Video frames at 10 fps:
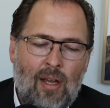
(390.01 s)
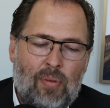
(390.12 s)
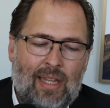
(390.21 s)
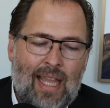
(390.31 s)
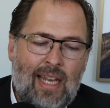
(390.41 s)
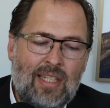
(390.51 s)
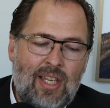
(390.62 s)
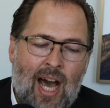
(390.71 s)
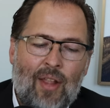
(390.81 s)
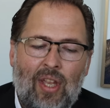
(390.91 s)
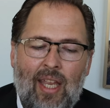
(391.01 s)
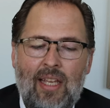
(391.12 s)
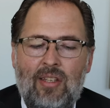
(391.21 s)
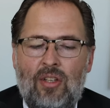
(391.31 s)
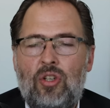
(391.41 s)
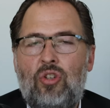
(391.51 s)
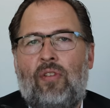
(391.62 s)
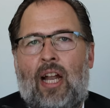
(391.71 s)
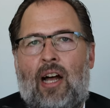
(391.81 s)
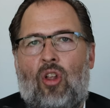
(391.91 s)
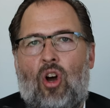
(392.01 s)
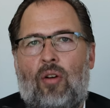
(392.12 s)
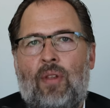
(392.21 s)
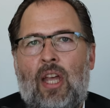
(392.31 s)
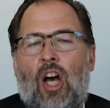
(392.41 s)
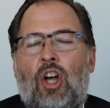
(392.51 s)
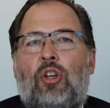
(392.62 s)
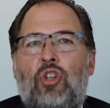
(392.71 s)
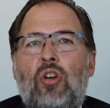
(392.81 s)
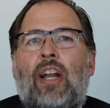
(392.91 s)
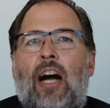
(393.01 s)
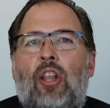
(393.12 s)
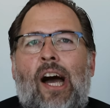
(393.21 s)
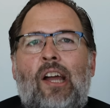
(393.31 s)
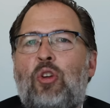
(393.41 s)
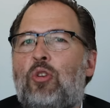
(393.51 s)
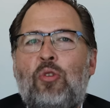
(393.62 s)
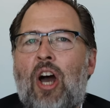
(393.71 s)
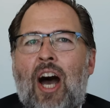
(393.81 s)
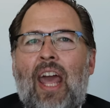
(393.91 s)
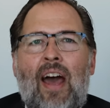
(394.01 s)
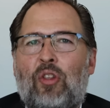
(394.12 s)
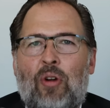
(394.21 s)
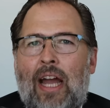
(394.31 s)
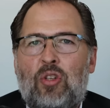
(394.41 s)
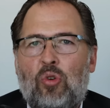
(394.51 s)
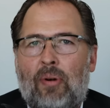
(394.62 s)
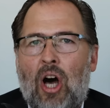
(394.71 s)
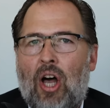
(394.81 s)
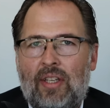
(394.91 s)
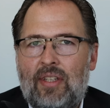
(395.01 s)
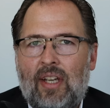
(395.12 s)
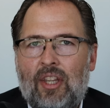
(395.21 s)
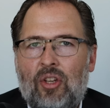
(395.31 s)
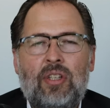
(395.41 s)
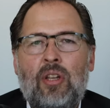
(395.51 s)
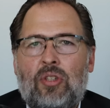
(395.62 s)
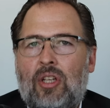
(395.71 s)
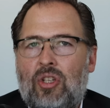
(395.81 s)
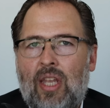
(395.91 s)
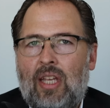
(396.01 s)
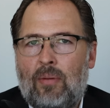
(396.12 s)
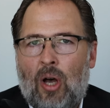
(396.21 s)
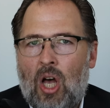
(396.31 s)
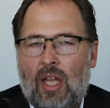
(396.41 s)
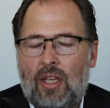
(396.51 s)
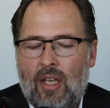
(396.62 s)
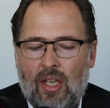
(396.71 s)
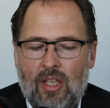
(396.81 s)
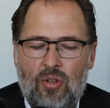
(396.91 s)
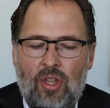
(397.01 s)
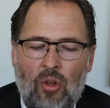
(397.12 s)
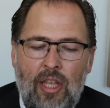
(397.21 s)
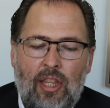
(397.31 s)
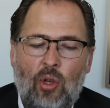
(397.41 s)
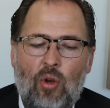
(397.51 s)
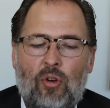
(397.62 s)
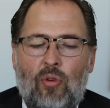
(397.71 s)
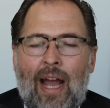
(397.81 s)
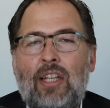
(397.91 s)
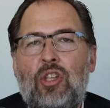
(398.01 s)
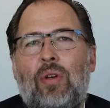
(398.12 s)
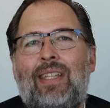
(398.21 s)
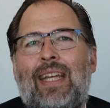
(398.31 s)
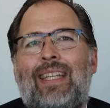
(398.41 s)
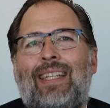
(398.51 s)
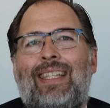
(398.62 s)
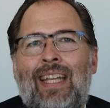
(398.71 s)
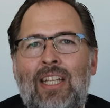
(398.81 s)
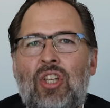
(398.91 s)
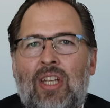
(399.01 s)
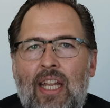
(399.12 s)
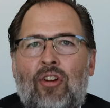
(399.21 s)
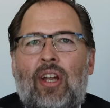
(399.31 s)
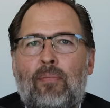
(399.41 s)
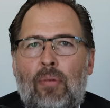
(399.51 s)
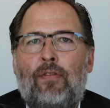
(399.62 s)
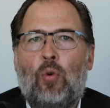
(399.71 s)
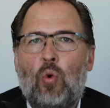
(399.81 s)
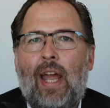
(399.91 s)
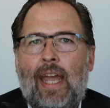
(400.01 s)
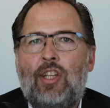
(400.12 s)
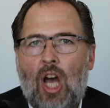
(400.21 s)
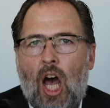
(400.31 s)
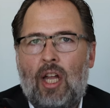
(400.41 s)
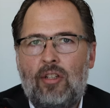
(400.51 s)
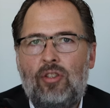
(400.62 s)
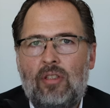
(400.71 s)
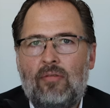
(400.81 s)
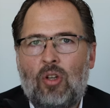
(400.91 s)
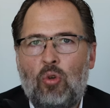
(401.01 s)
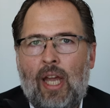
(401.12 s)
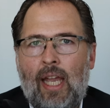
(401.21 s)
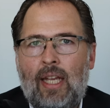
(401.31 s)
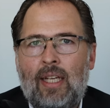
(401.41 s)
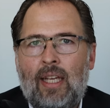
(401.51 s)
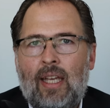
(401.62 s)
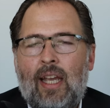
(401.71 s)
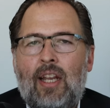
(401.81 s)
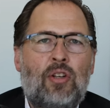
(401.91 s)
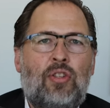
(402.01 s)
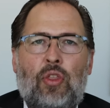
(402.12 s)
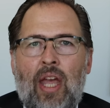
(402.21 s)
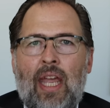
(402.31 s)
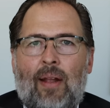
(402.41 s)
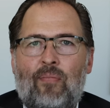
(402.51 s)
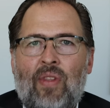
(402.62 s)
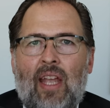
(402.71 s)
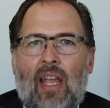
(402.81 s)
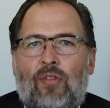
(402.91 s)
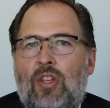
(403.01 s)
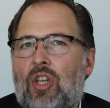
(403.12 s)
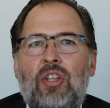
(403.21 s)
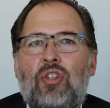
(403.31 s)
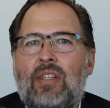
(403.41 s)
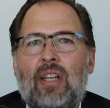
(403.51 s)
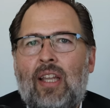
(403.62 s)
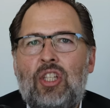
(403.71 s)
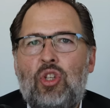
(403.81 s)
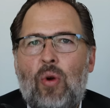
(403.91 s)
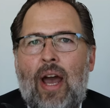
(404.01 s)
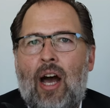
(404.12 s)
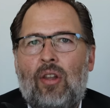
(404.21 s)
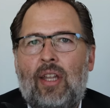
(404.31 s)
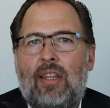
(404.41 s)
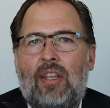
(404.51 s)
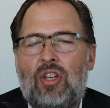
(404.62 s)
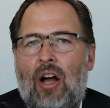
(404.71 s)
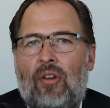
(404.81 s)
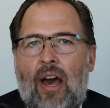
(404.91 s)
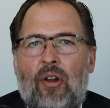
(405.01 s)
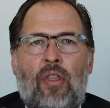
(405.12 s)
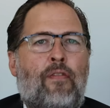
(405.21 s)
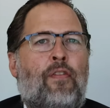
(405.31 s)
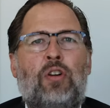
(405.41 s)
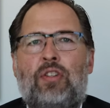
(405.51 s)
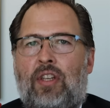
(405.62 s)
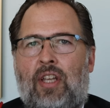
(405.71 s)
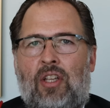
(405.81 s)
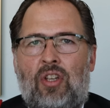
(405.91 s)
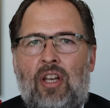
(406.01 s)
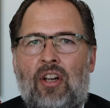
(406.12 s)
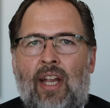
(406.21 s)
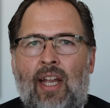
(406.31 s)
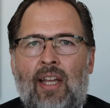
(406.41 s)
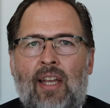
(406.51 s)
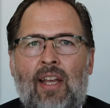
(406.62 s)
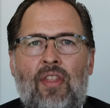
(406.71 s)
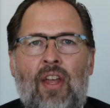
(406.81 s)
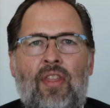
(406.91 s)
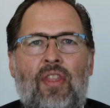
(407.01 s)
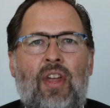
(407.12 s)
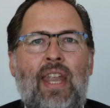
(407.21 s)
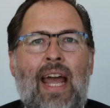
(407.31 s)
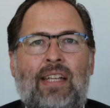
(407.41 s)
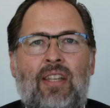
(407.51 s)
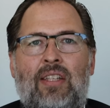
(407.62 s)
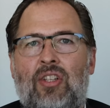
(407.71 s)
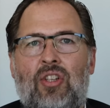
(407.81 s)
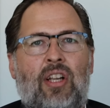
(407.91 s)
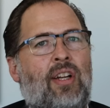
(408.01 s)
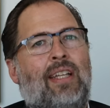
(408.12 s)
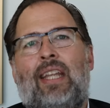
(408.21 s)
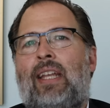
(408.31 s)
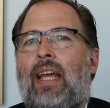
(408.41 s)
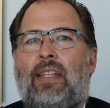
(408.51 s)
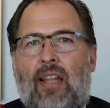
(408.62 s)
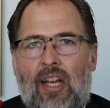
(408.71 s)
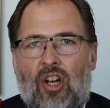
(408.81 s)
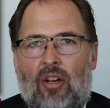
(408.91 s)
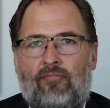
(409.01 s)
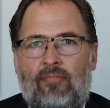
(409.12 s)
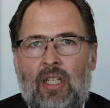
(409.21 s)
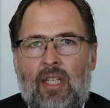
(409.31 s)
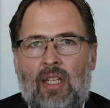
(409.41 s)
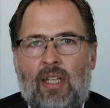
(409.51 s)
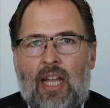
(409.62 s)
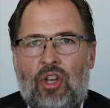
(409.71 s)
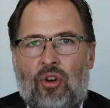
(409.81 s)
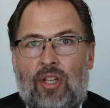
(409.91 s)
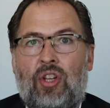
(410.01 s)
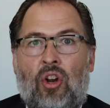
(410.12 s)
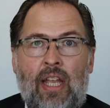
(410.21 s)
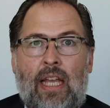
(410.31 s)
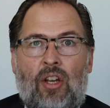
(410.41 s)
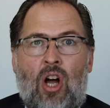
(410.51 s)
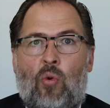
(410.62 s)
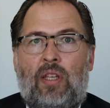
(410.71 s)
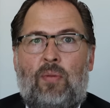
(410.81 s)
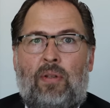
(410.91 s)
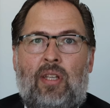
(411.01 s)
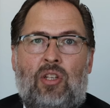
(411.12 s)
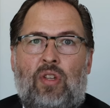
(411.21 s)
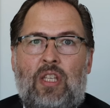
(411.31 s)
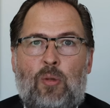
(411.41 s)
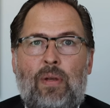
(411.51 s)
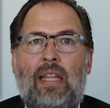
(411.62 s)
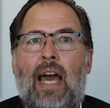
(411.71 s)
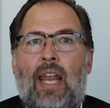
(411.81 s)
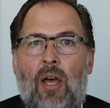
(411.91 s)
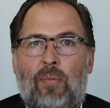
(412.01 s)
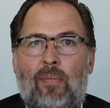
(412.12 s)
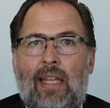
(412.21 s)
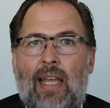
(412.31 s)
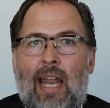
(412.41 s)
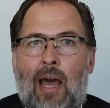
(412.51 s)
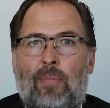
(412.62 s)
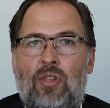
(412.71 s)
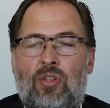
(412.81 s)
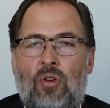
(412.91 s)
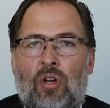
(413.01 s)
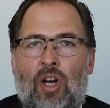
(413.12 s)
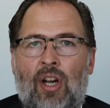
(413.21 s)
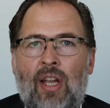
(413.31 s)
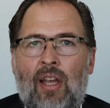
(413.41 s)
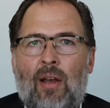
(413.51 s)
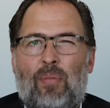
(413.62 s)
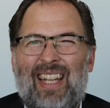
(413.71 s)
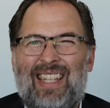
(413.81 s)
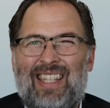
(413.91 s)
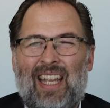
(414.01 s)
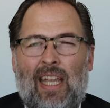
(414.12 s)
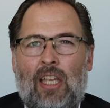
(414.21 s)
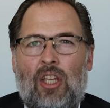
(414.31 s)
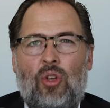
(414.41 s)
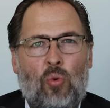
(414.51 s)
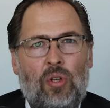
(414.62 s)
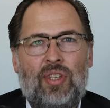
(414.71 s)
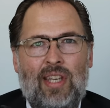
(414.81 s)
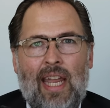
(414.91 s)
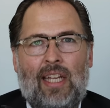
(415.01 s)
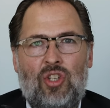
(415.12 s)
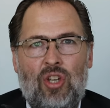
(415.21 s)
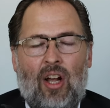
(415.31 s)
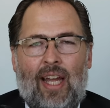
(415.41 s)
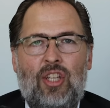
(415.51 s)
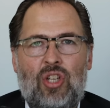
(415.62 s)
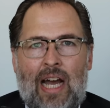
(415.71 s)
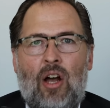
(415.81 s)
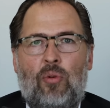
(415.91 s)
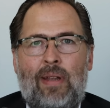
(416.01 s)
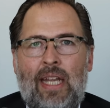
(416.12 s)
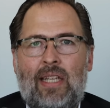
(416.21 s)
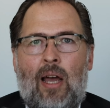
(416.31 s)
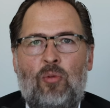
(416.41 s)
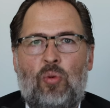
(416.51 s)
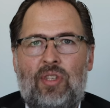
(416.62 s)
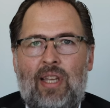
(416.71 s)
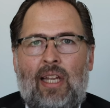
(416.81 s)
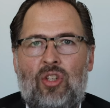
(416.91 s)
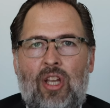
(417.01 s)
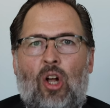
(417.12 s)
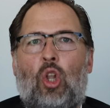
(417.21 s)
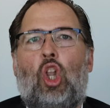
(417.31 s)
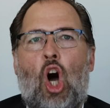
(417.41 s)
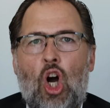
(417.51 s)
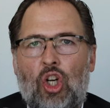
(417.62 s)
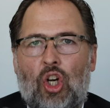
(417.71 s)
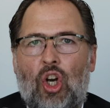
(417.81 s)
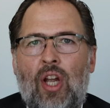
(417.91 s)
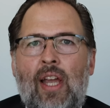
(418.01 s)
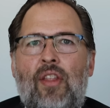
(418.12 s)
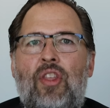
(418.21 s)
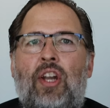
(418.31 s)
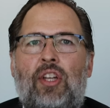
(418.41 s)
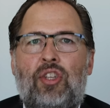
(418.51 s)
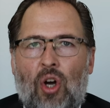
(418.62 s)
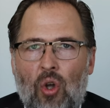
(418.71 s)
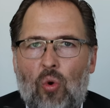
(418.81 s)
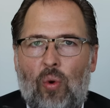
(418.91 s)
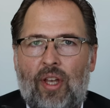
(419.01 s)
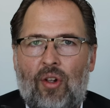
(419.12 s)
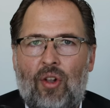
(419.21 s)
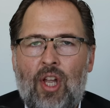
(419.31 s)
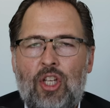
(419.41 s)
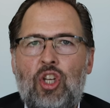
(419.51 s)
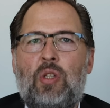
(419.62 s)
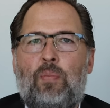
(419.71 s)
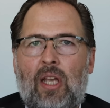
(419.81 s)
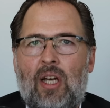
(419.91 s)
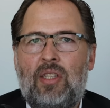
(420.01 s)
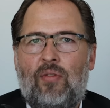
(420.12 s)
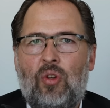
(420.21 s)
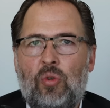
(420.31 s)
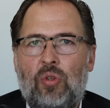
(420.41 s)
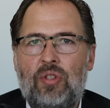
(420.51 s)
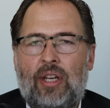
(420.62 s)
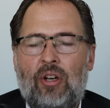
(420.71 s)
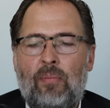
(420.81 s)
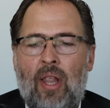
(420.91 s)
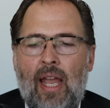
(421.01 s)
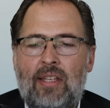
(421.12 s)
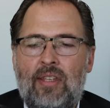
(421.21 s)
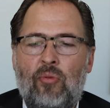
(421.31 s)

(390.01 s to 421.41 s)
But that is not the case under juvenile law. Under juvenile law, you do not have the right to a bond. There is no such thing as a bond. So the only thing you have a right to is a detention hearing before a judge. Okay? And here's the thing if the judge doesn't let you out, let the child out on the first detention hearing, then the next detention hearing is 10 days later. Now your attorney can always potentially speed that up and make that happen sooner, but it's it, you will stay in jail. A child many times will stay in jail longer than an adult will just because of the rules that are in place. And the